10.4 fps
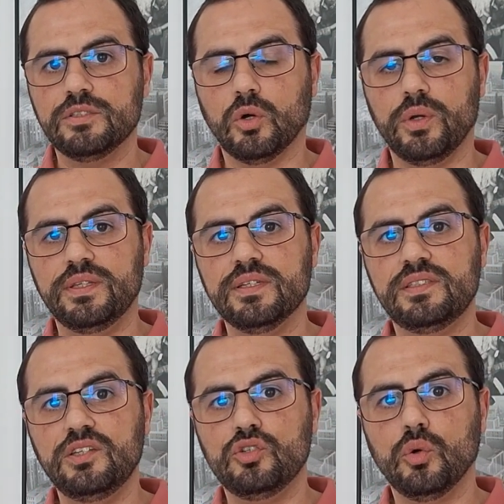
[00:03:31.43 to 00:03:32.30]
So in
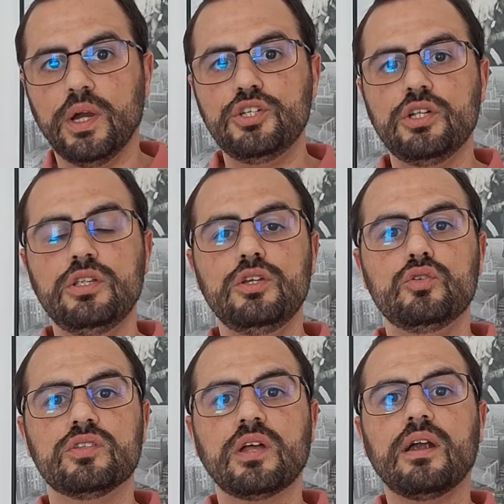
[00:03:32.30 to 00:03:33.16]
this situation,
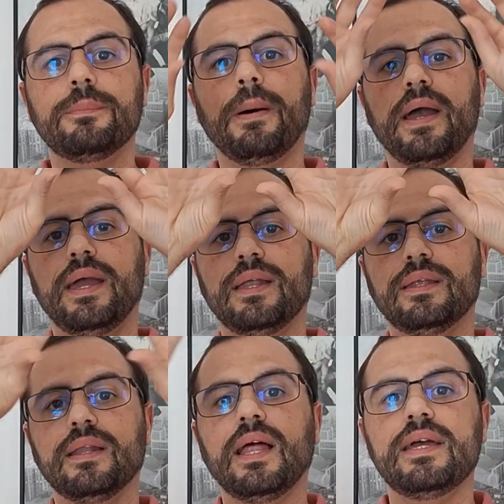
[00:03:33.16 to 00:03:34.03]
you start by
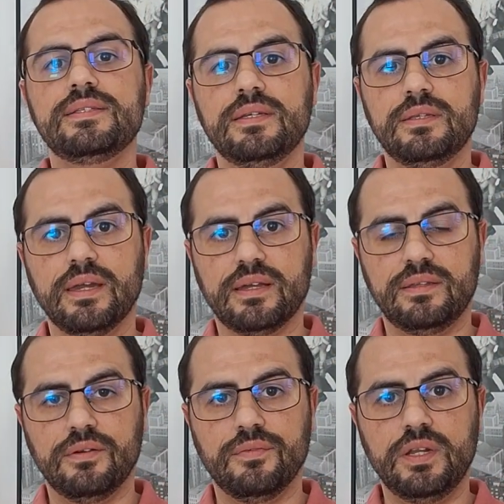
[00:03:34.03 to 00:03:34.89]
analyzing the
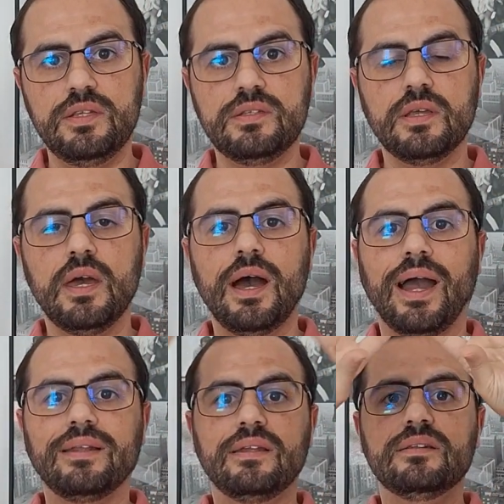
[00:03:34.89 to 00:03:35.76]
activities,
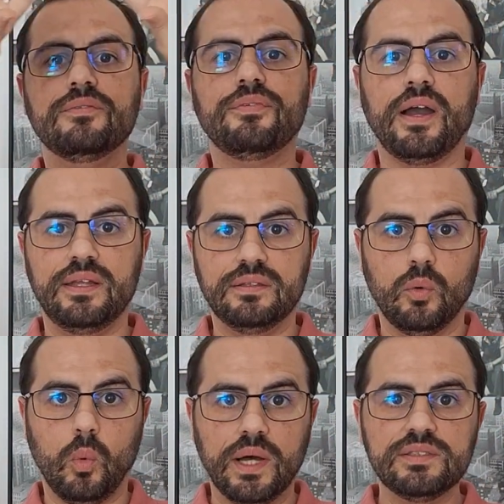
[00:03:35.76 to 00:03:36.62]
identifying
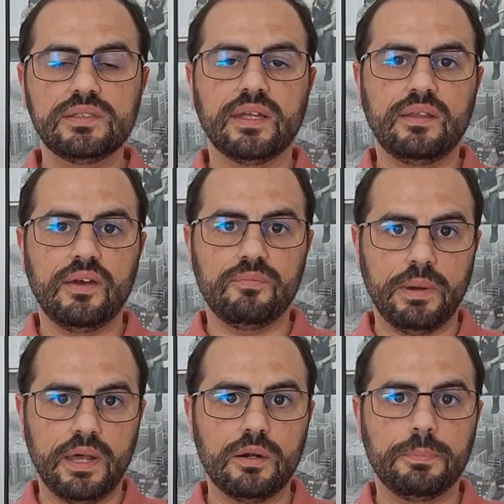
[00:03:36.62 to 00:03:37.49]
the ones that have
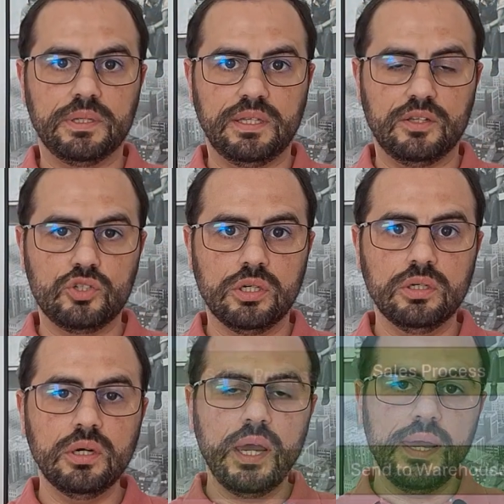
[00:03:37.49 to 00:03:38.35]
better potential,